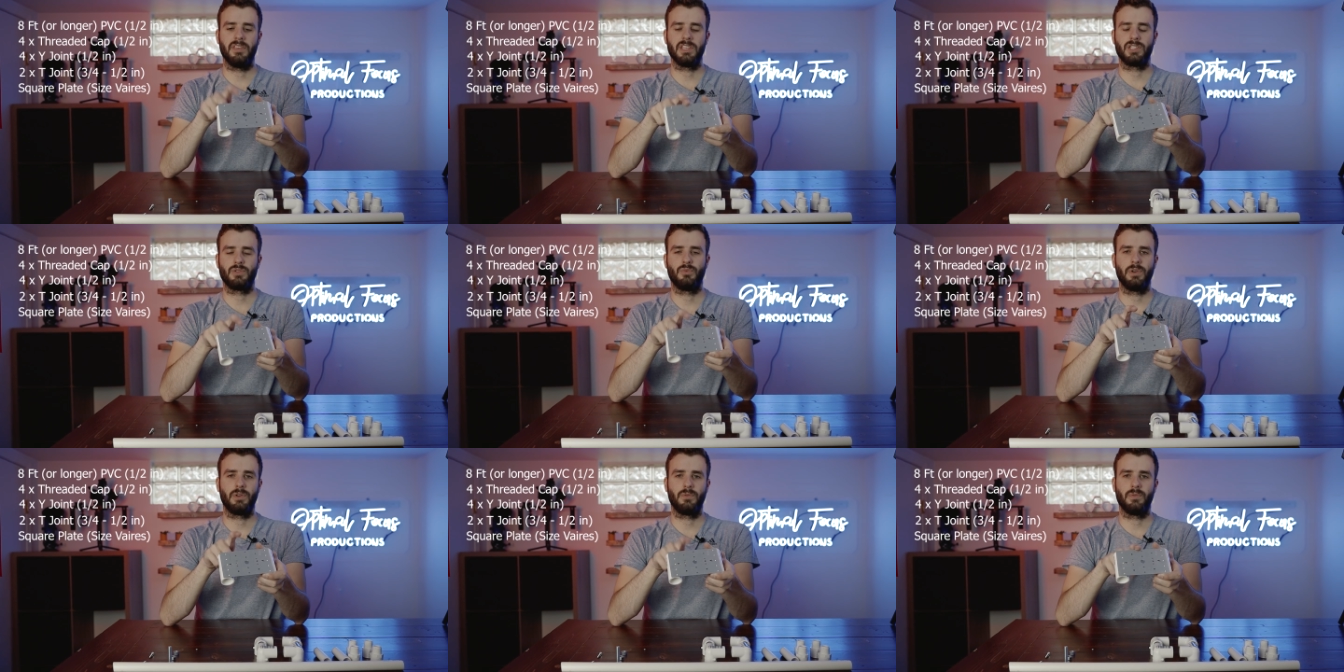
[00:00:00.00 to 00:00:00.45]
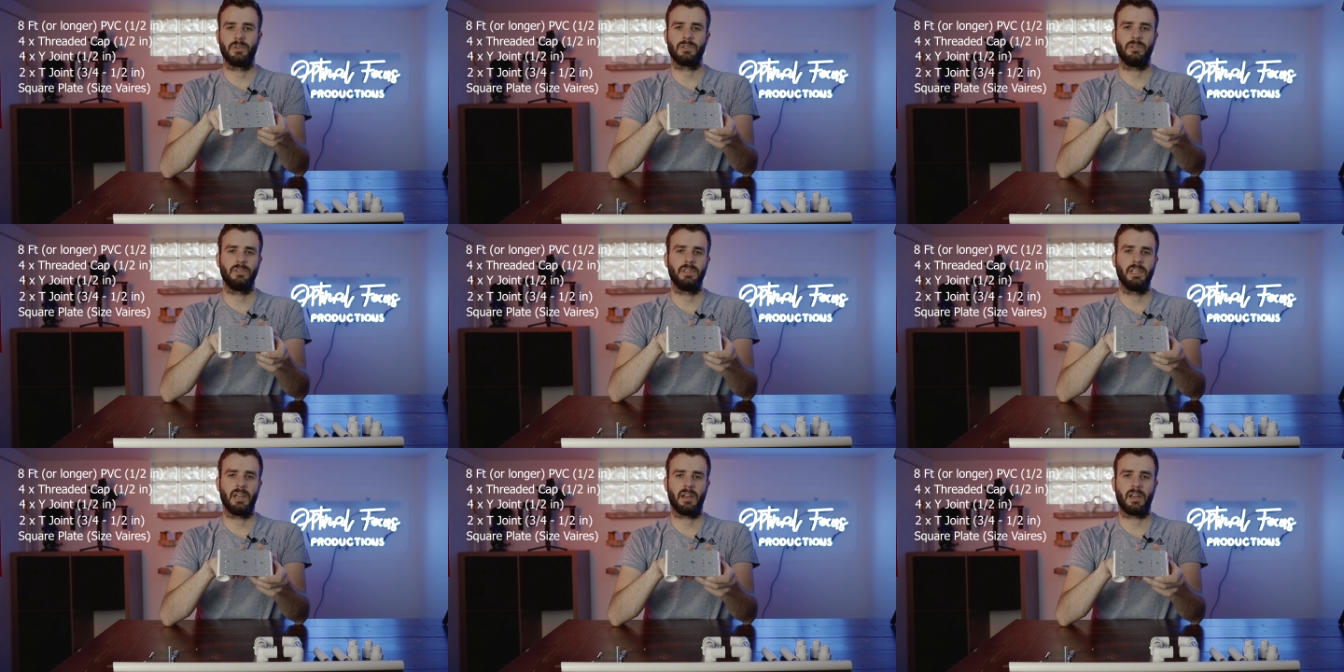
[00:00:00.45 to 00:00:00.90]
This one was
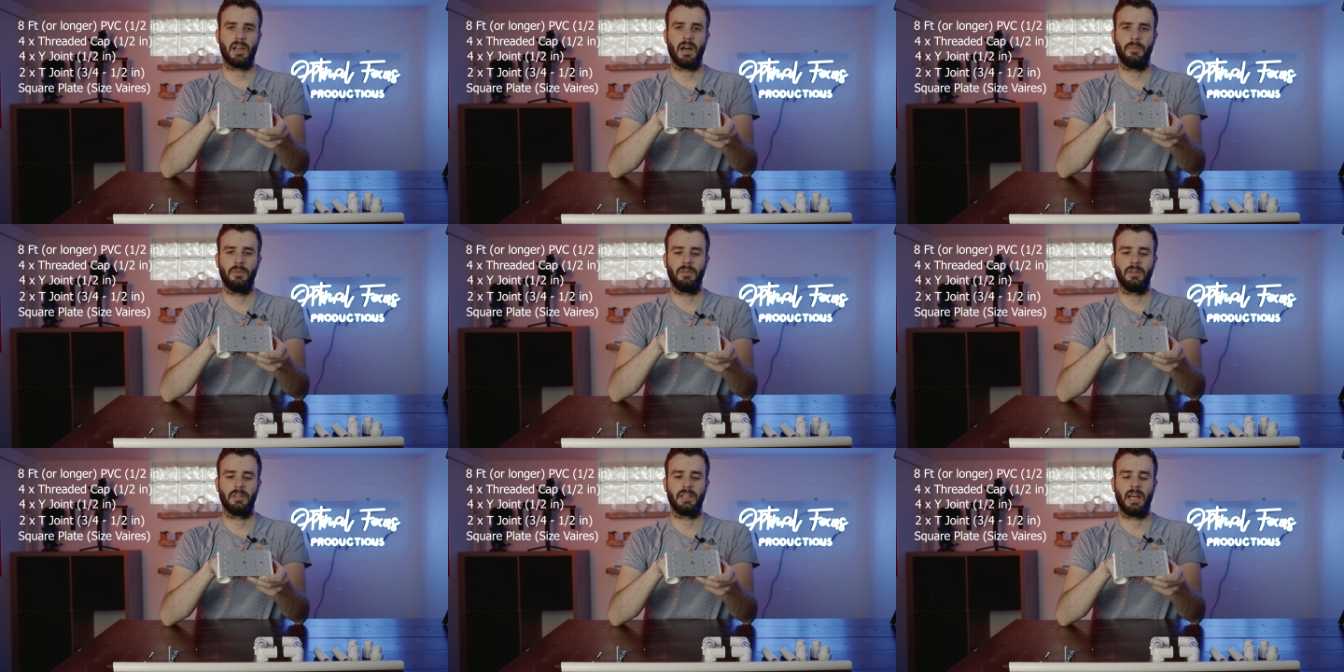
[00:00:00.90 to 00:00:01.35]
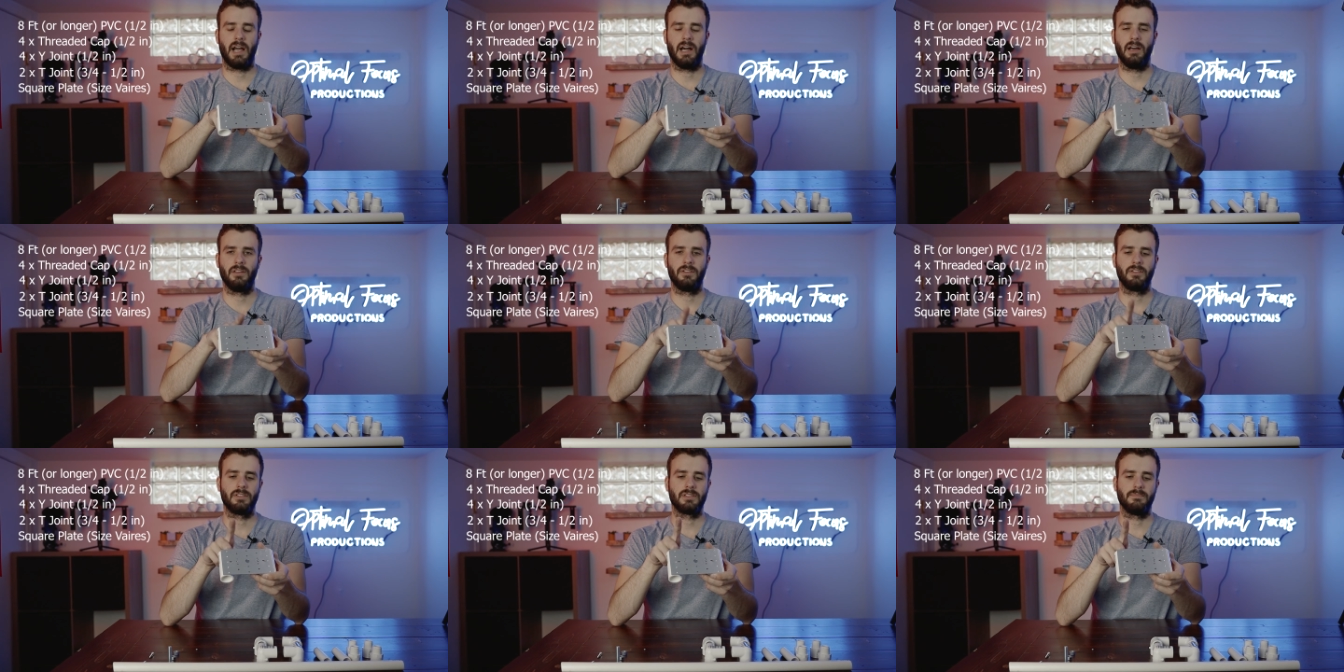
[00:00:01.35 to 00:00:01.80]
only a couple of
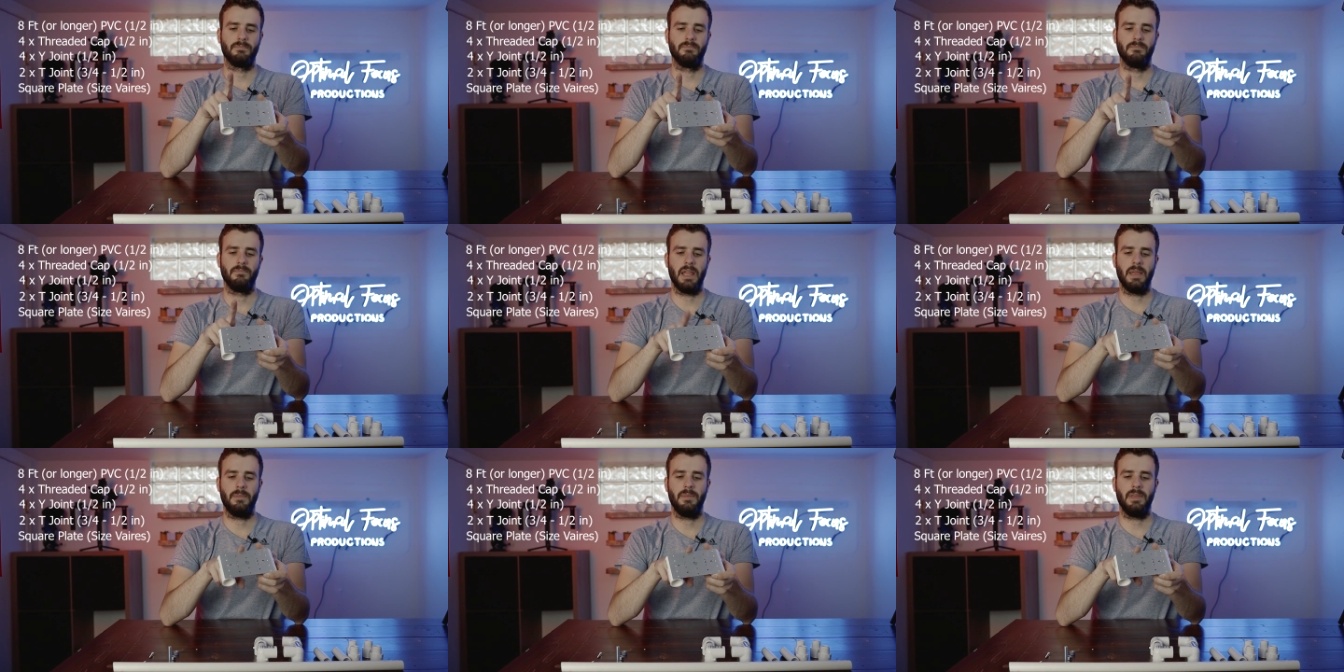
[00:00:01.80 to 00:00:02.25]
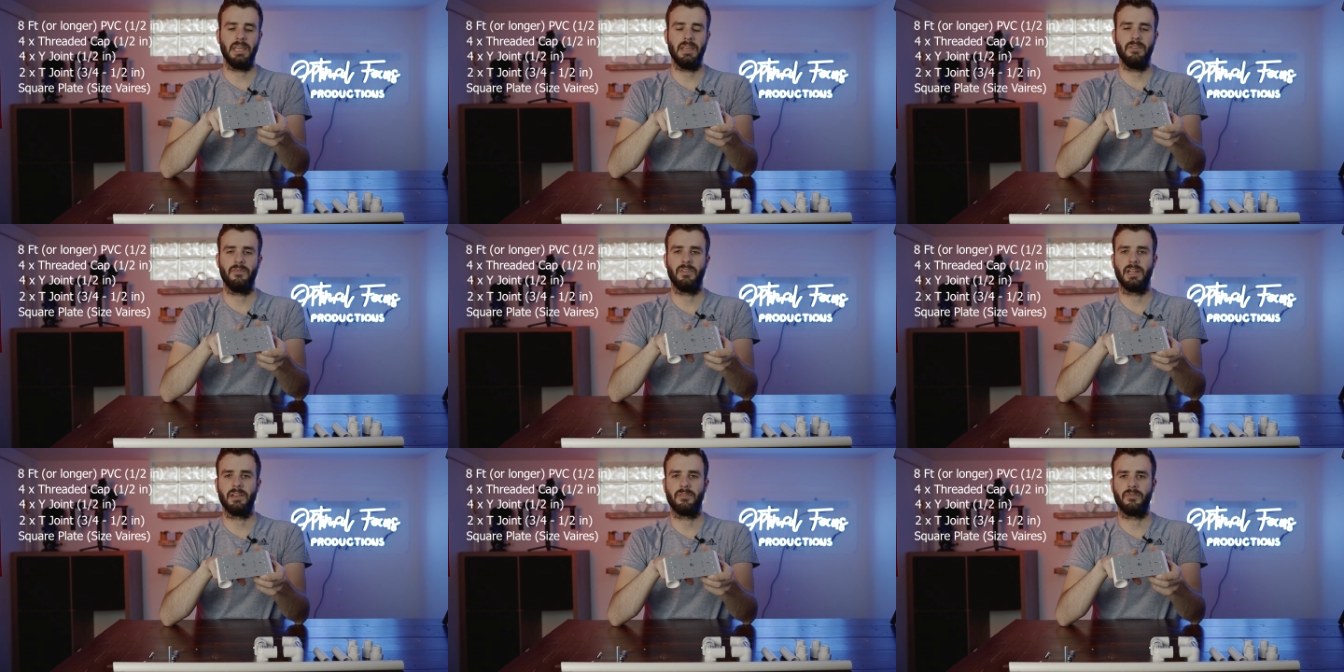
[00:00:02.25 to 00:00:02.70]
dollars, maybe
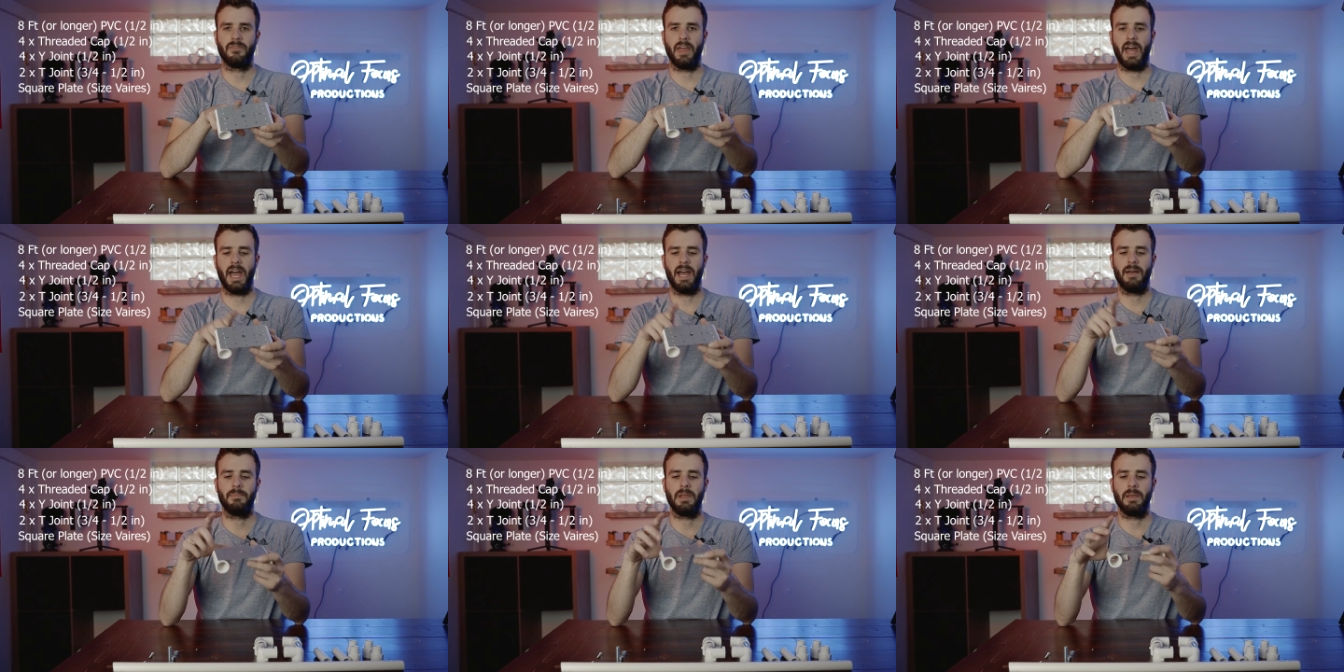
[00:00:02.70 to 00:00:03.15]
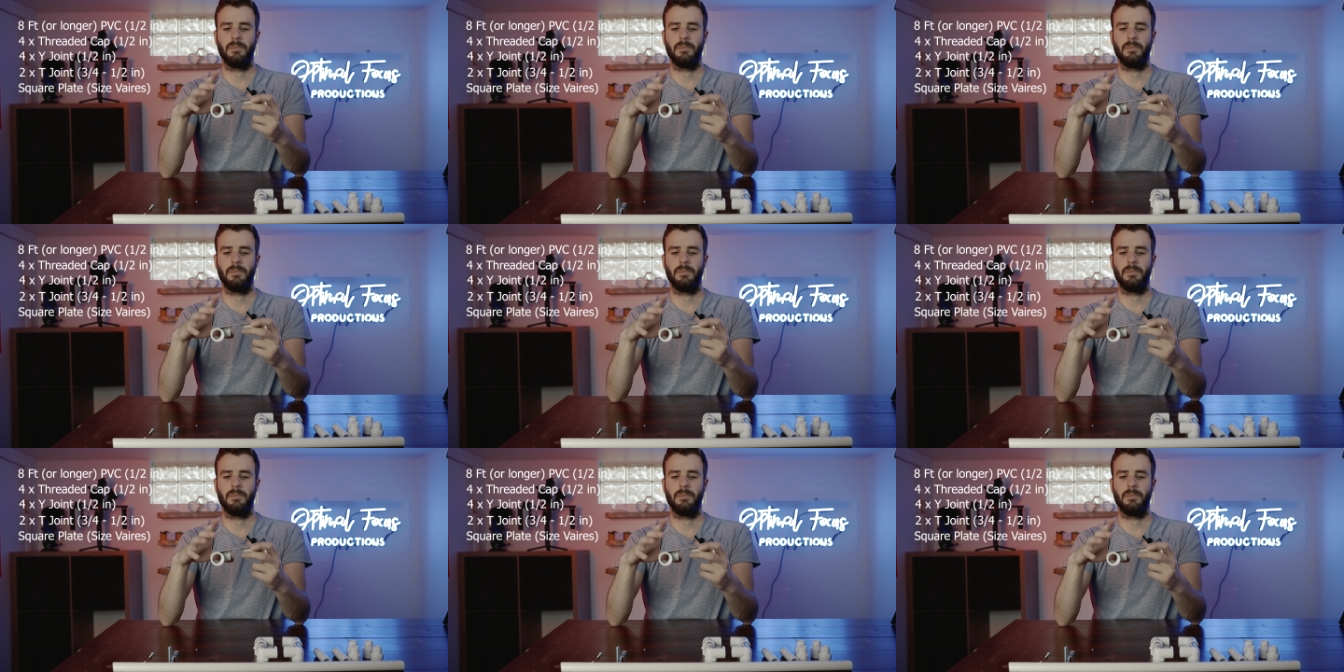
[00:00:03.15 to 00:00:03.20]
even if that,